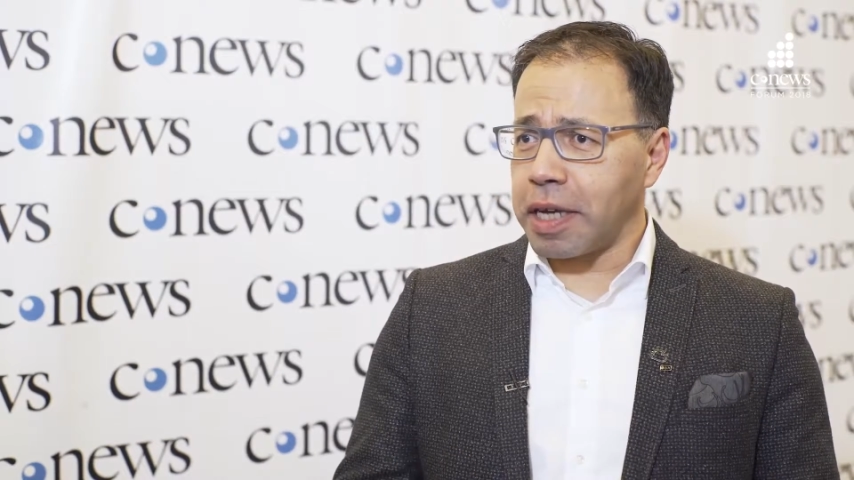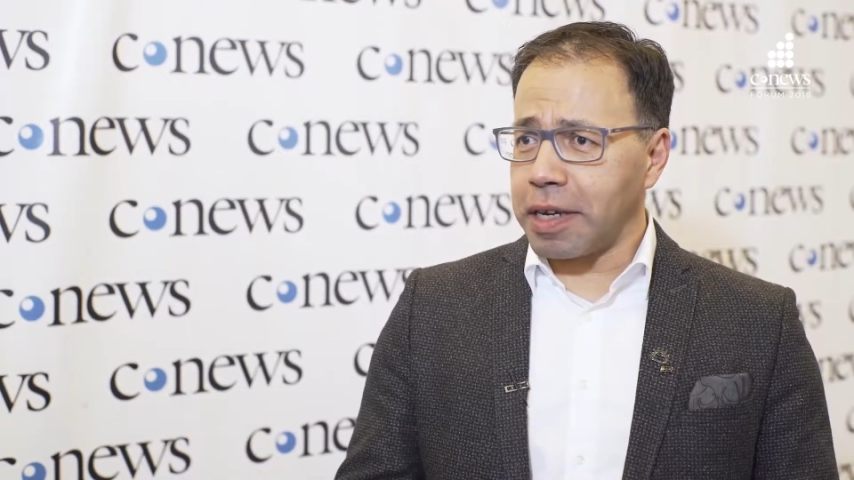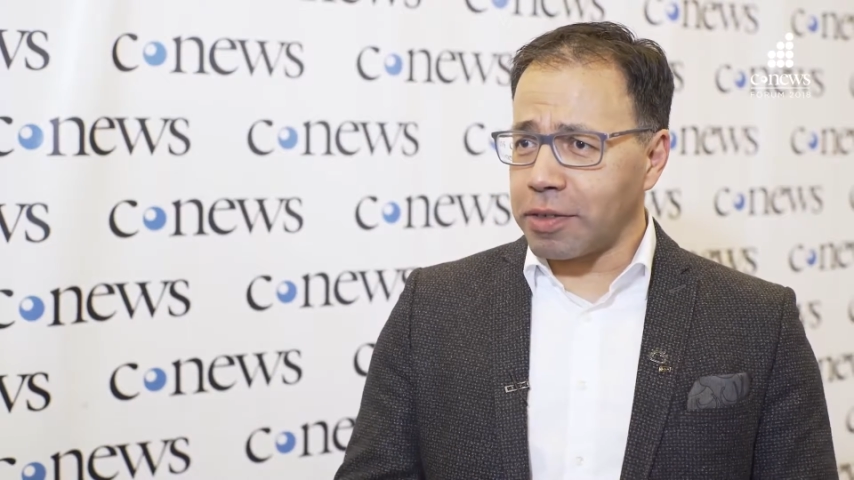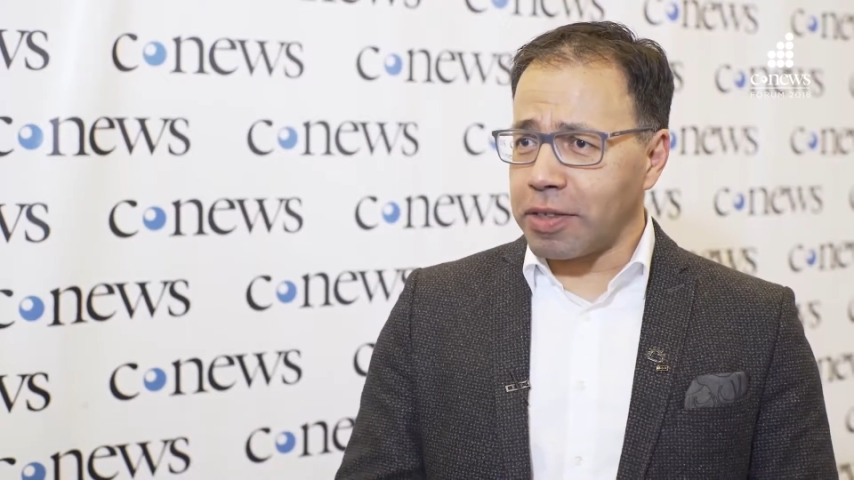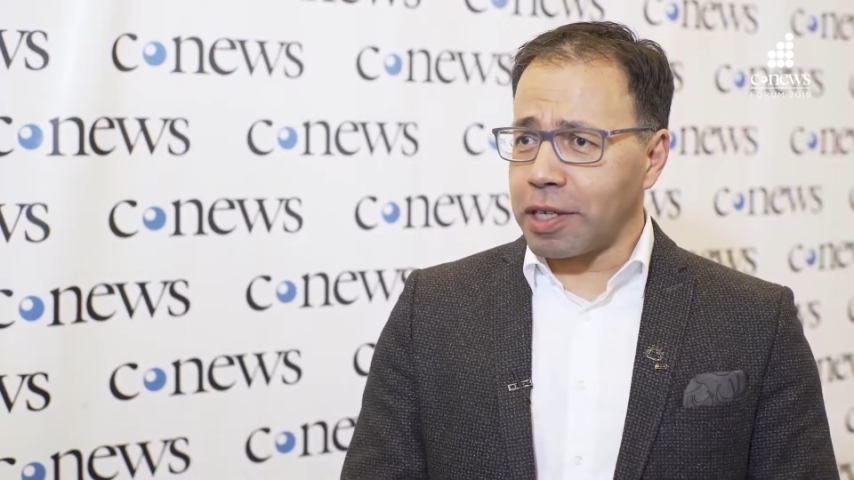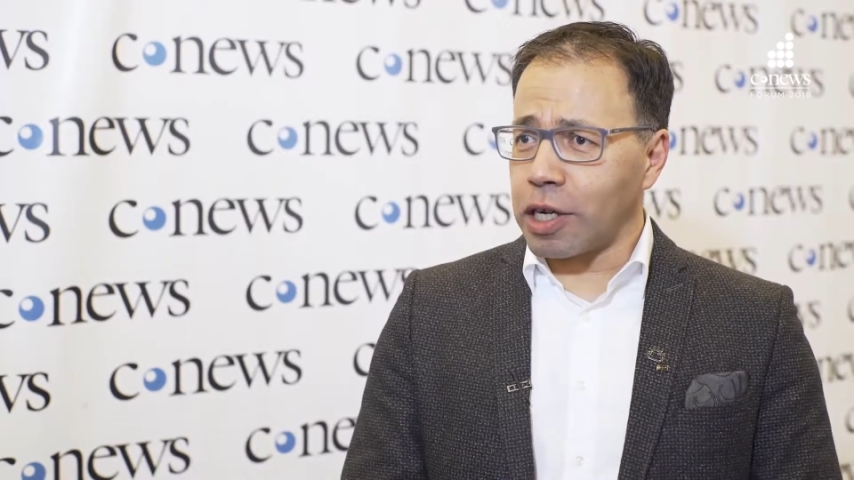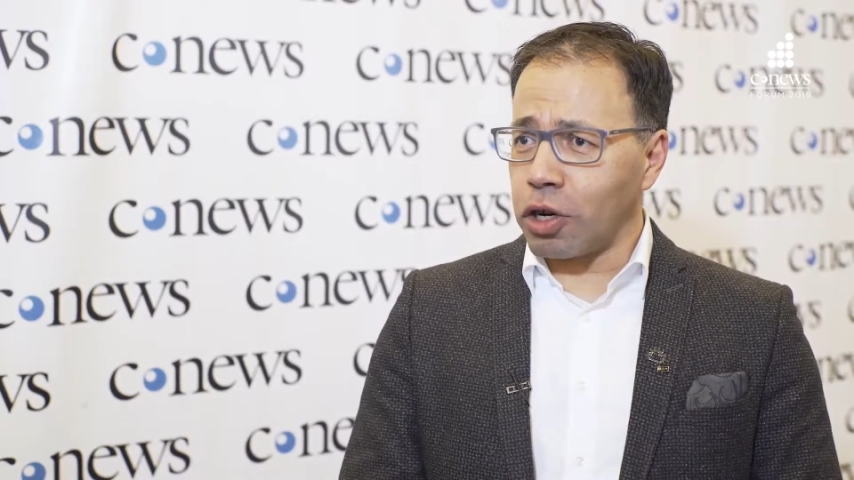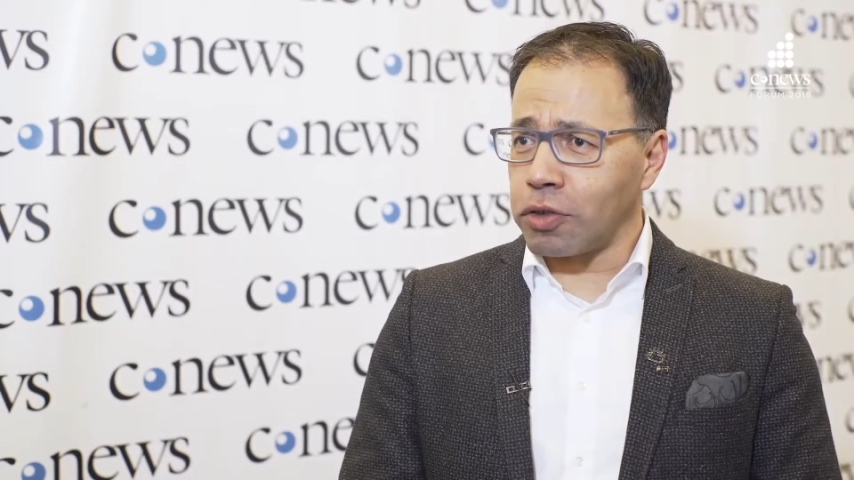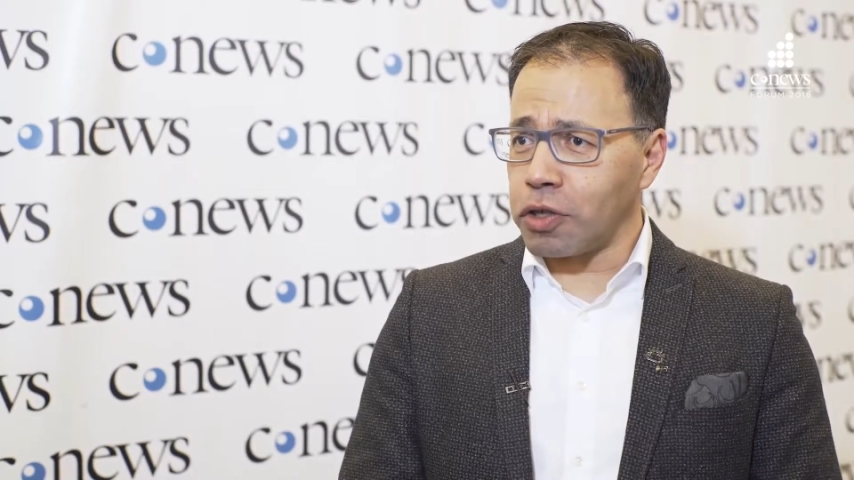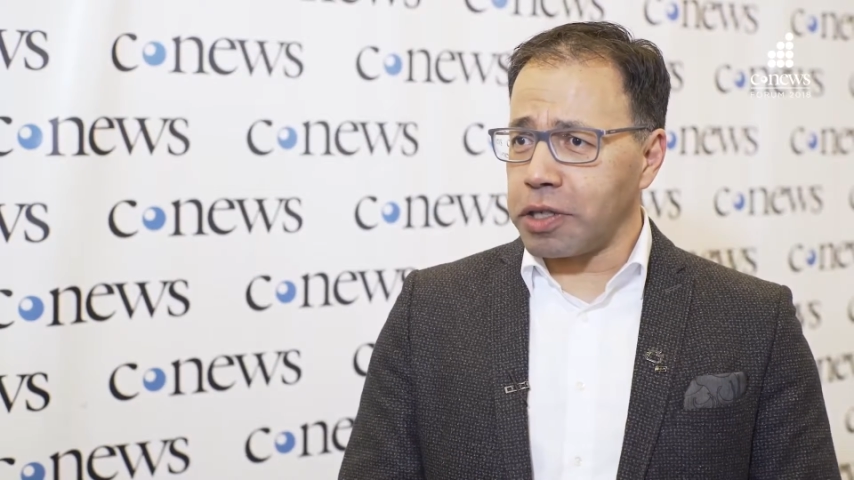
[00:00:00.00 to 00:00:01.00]
data center
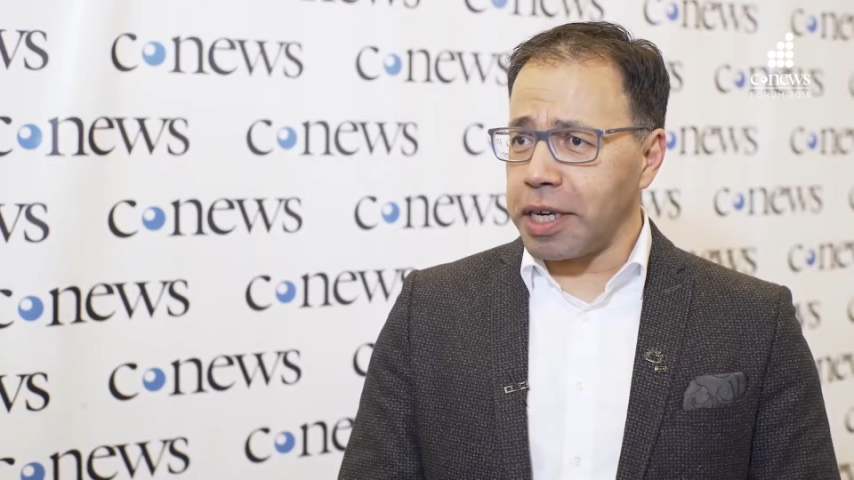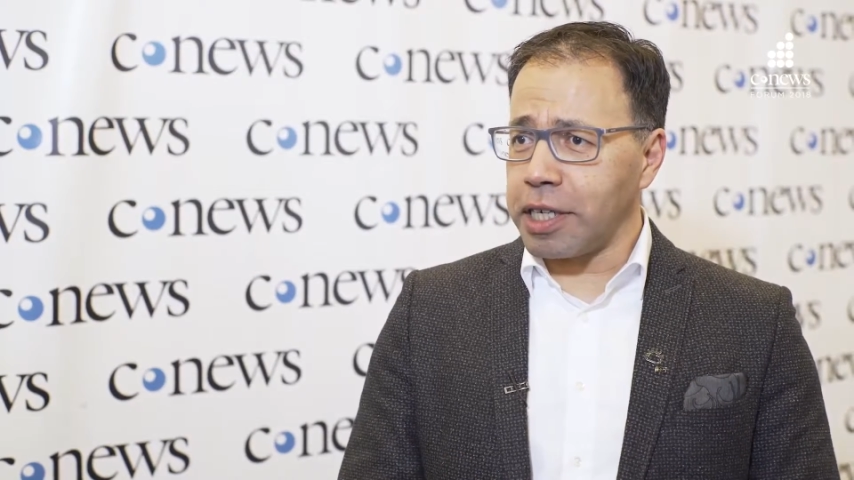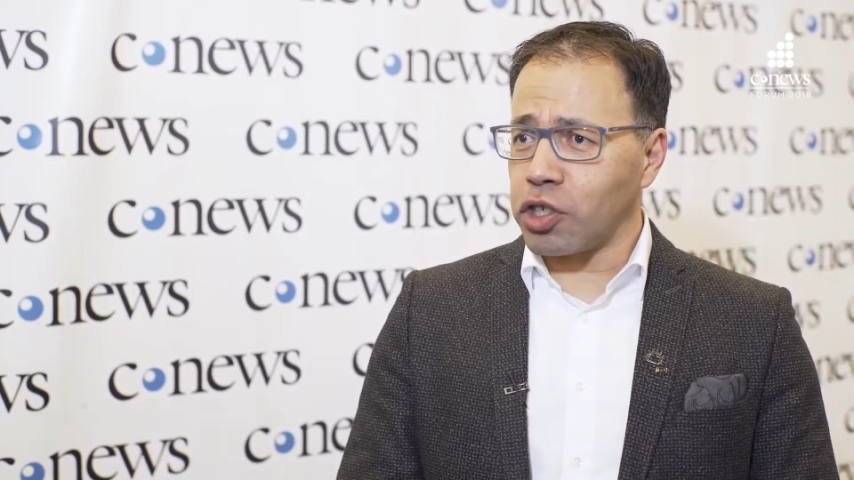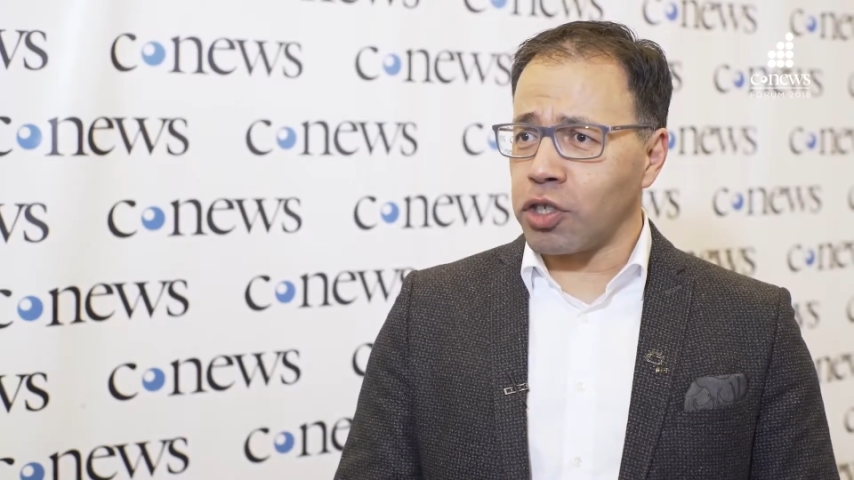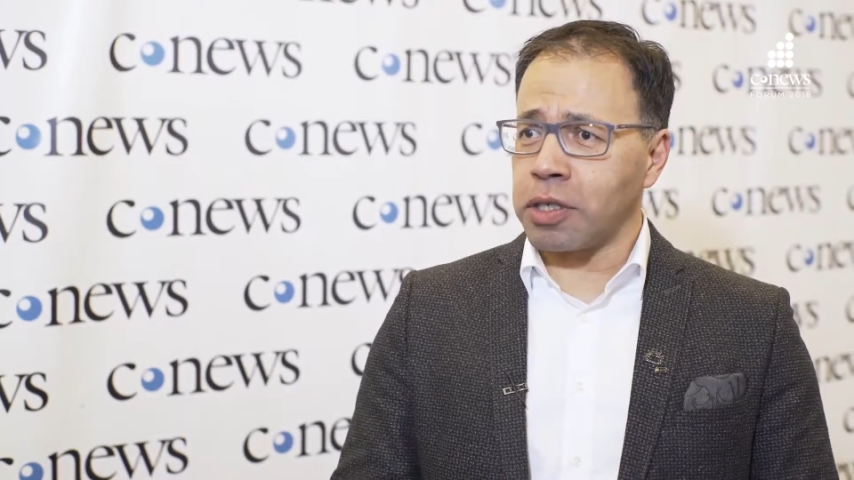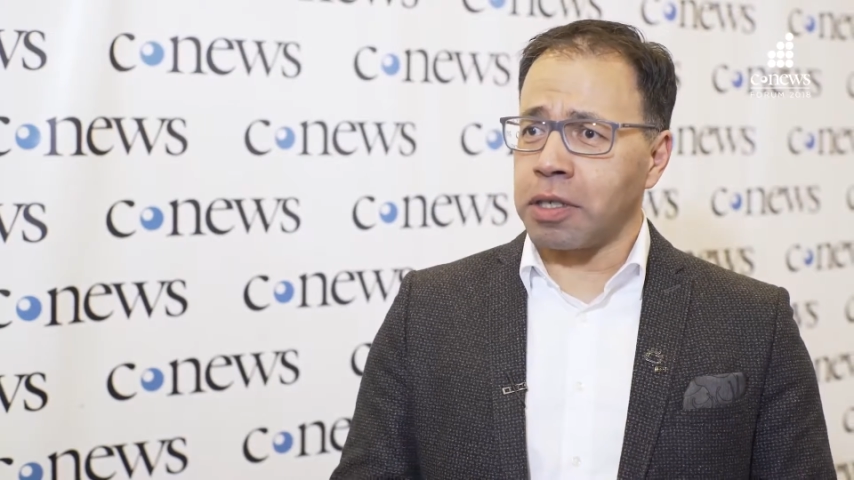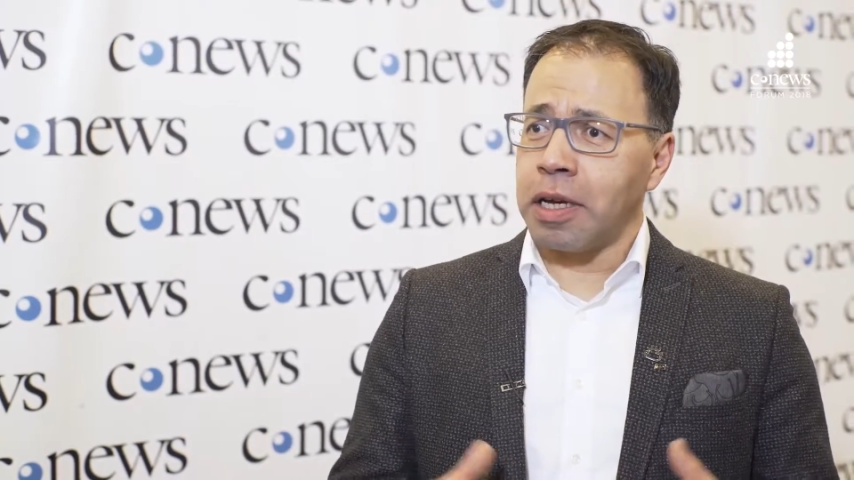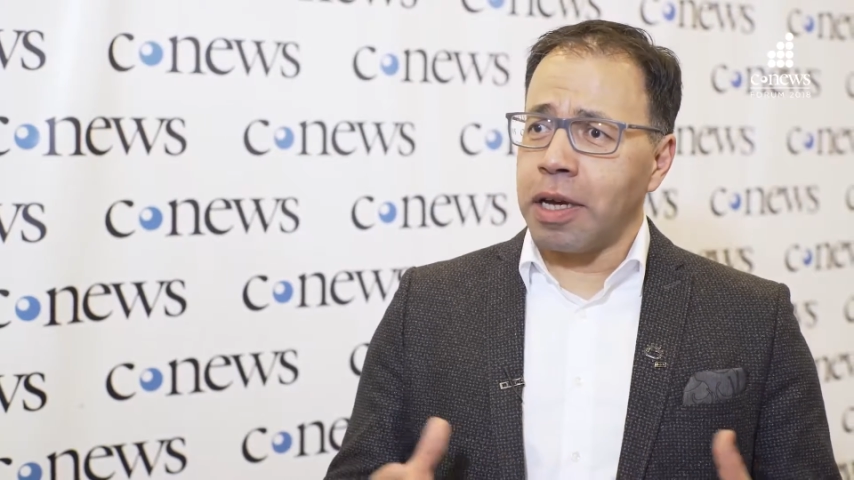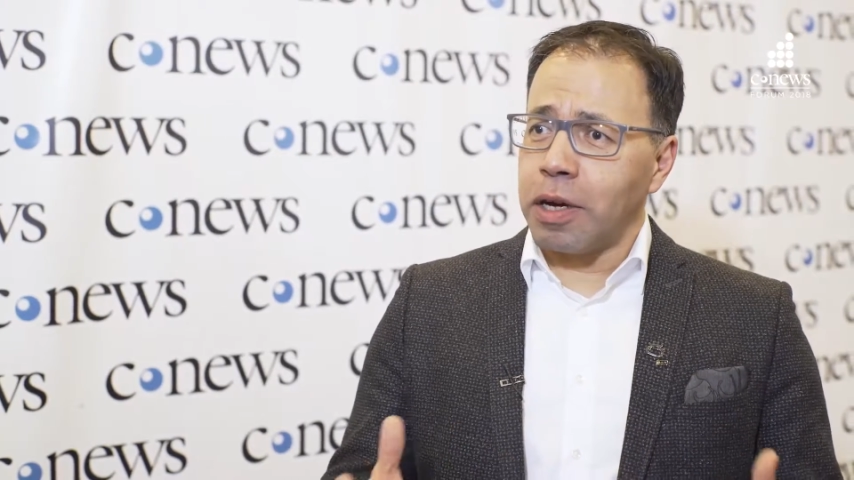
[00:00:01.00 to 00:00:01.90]
consolidation,